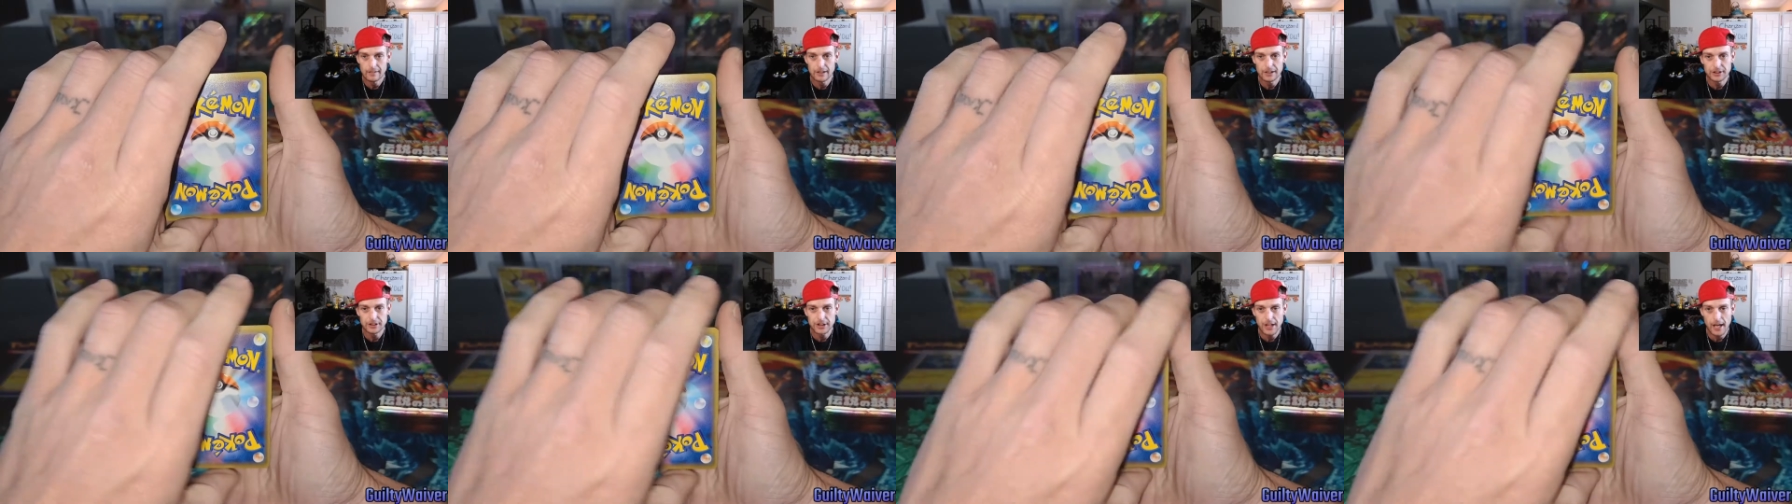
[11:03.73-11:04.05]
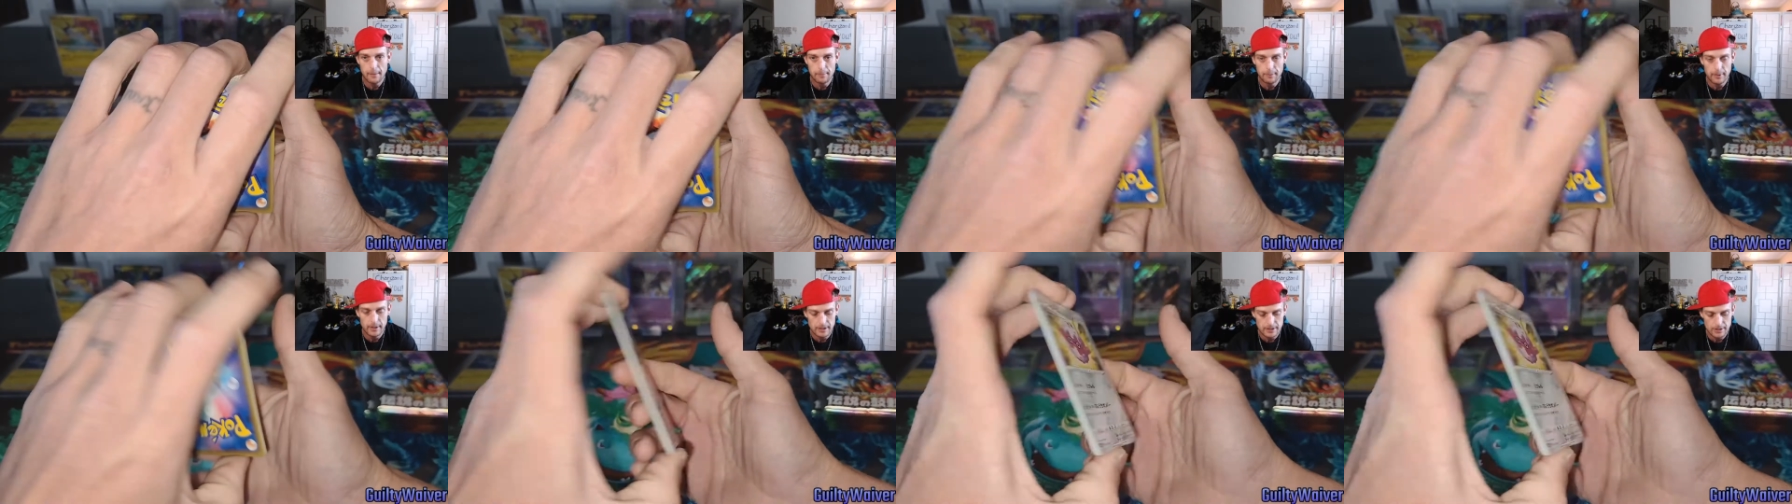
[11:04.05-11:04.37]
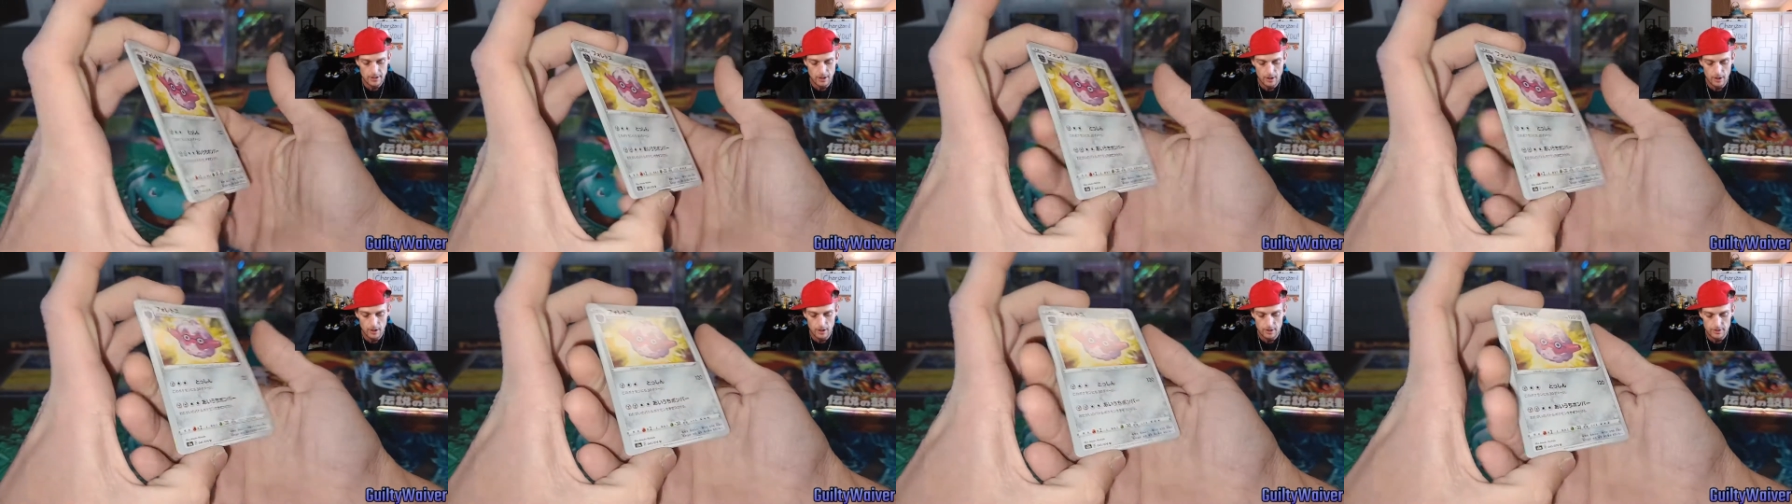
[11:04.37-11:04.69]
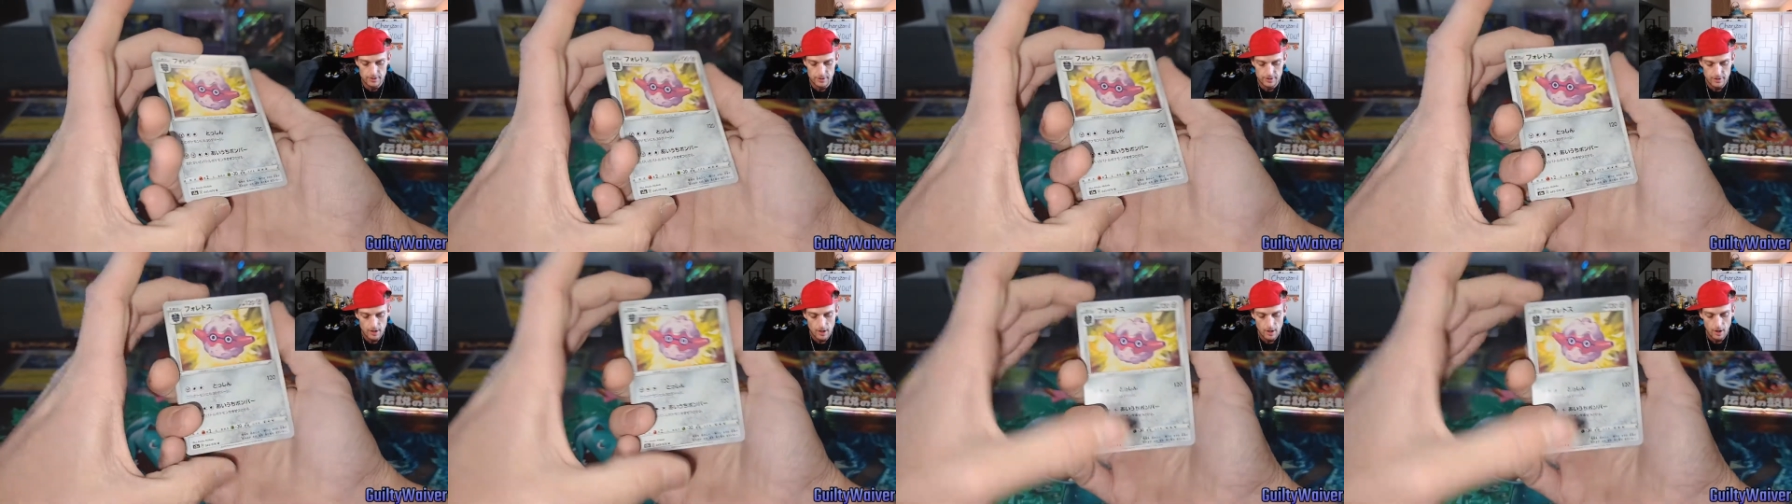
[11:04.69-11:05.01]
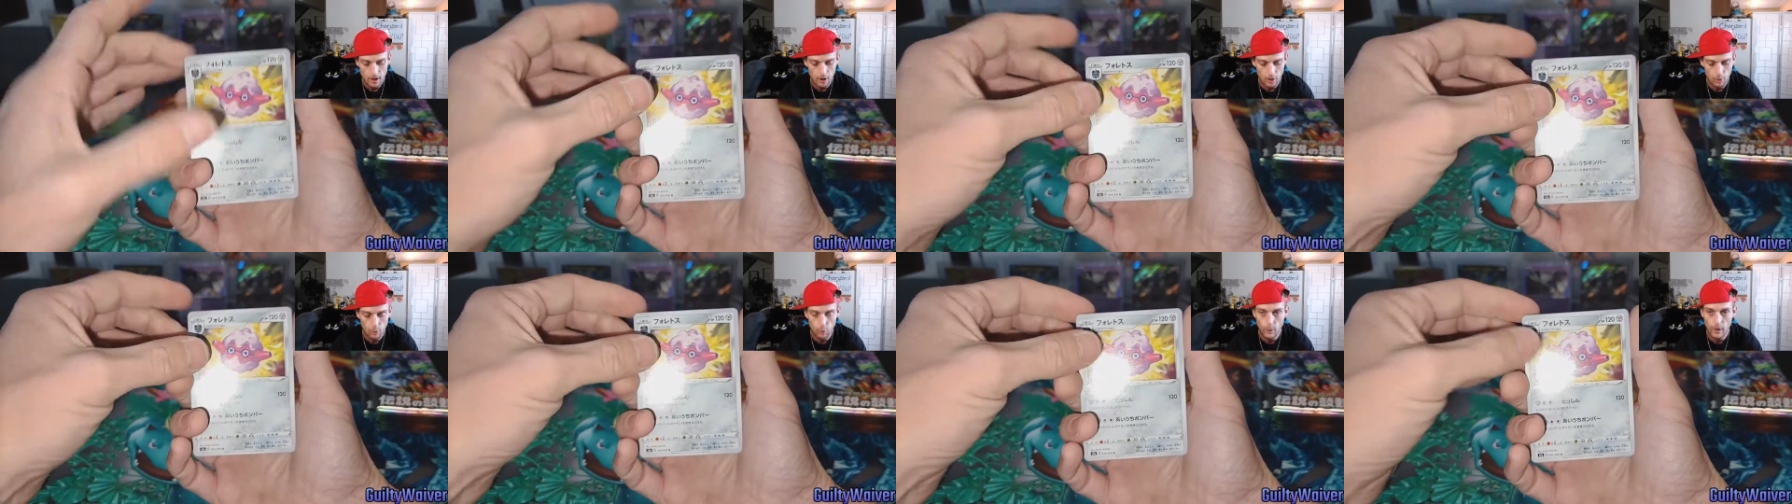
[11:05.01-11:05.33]
These Japanese cards
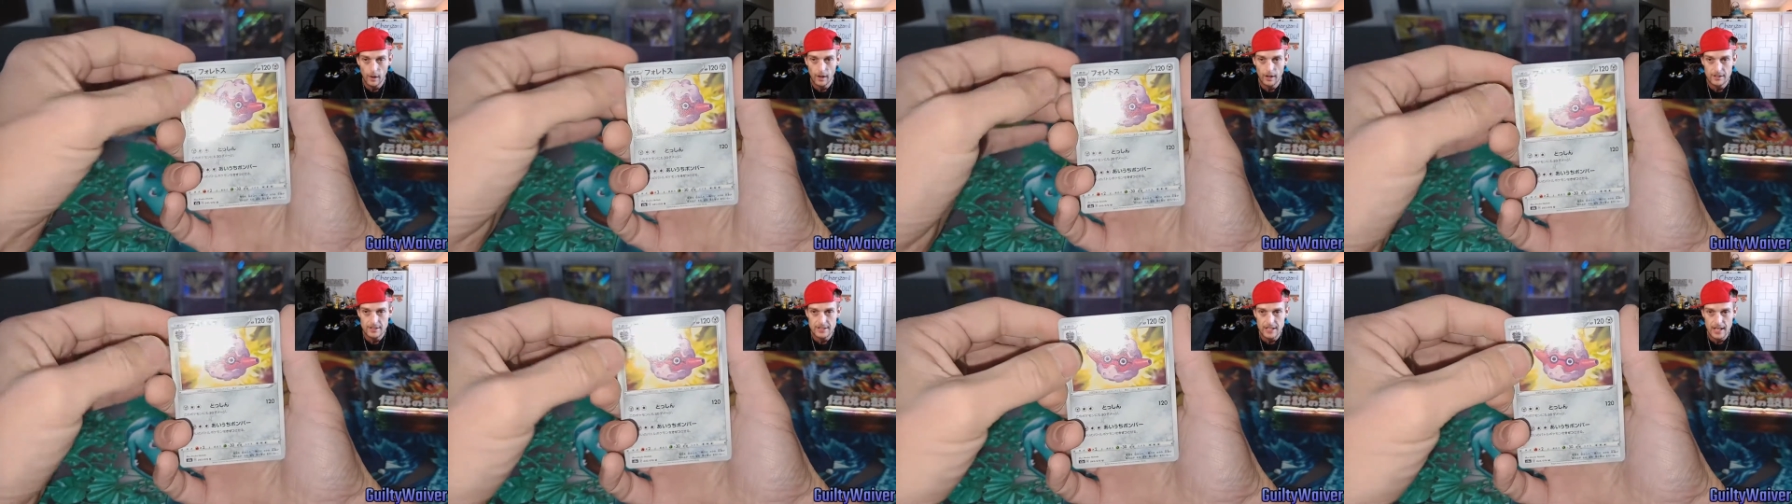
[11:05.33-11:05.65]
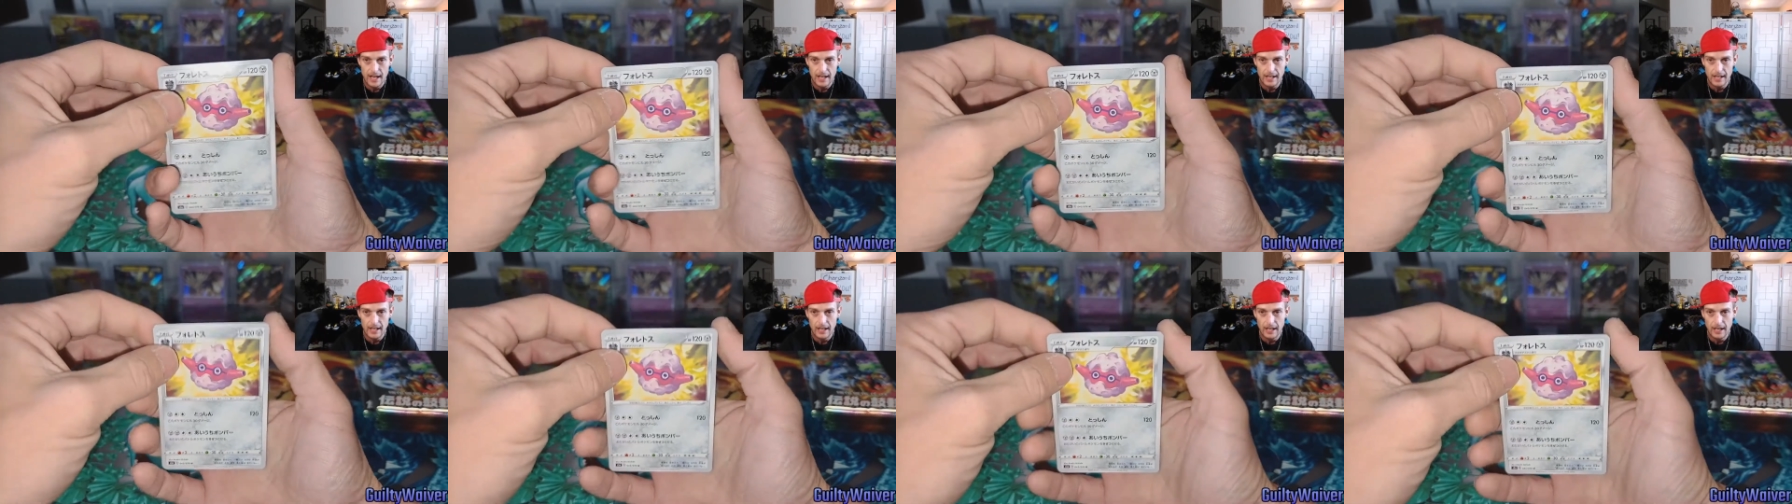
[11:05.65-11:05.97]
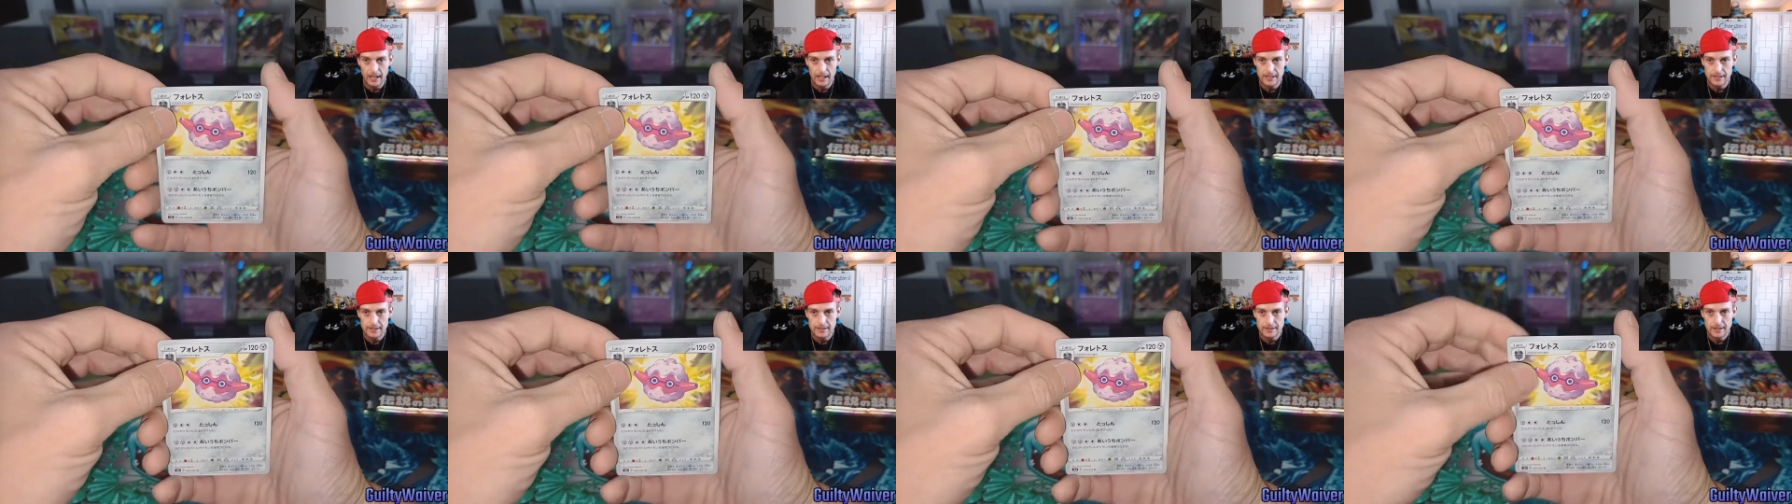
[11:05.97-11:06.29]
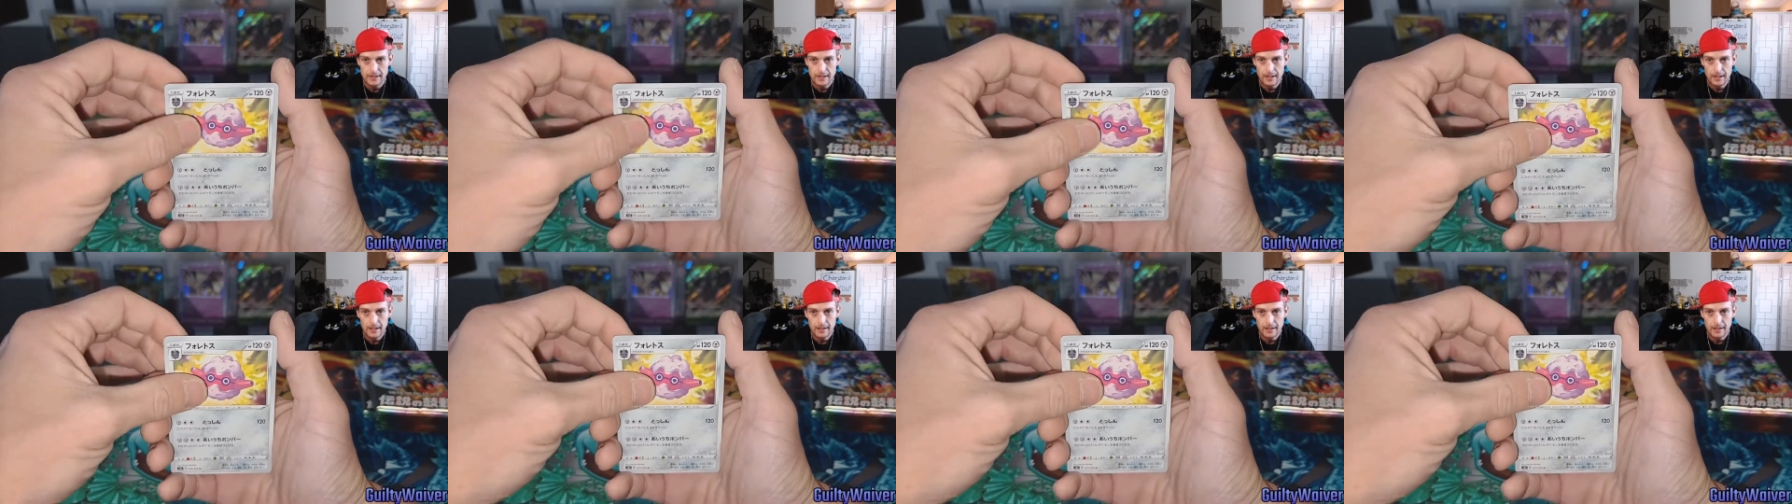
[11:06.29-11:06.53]
are where it's at, guys.